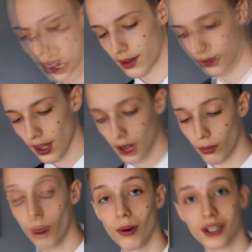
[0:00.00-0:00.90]
And the second
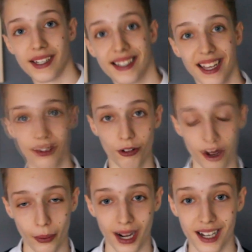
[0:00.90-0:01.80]
one, which I need to get through
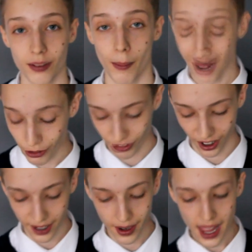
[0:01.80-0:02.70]
really quickly because my battery's
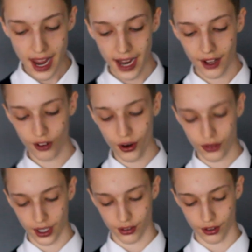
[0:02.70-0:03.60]
dying, is
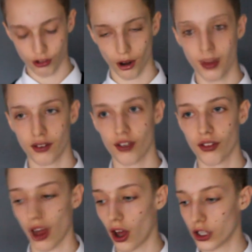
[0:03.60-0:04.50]
Loeys-Dietz syndrome. This
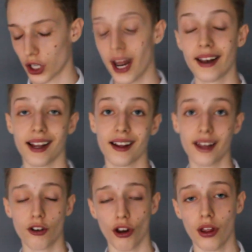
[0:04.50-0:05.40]
is a genetic
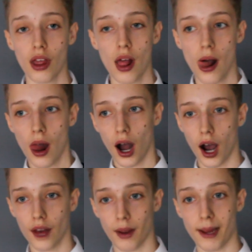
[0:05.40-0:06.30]
condition
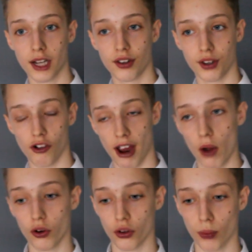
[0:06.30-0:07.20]
uh, that makes your
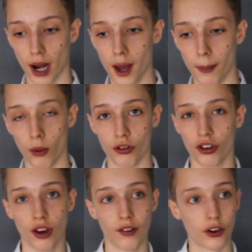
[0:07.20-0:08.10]
aorta swell up. It was
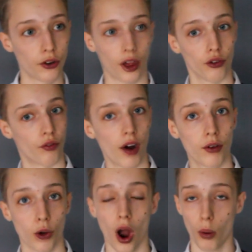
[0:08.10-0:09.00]
discovered in
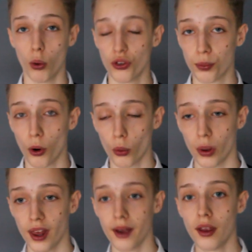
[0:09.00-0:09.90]
2005, so I was born
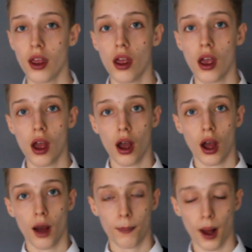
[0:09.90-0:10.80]
with it
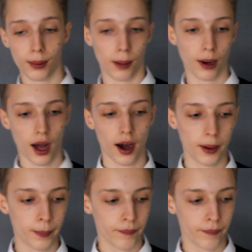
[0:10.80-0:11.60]
blah blah blah.